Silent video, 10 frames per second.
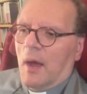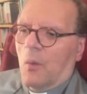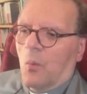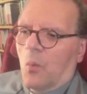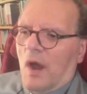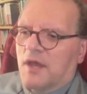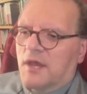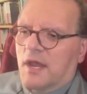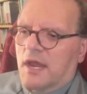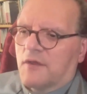when
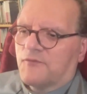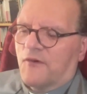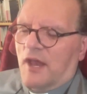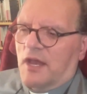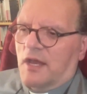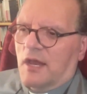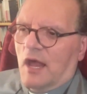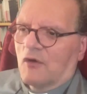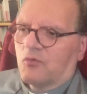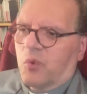he fell in
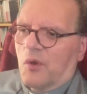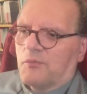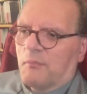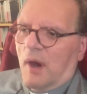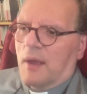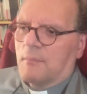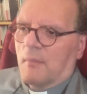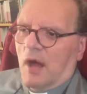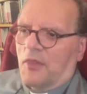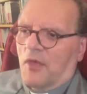love with my
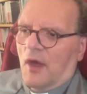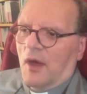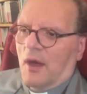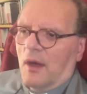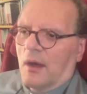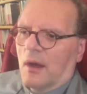mother,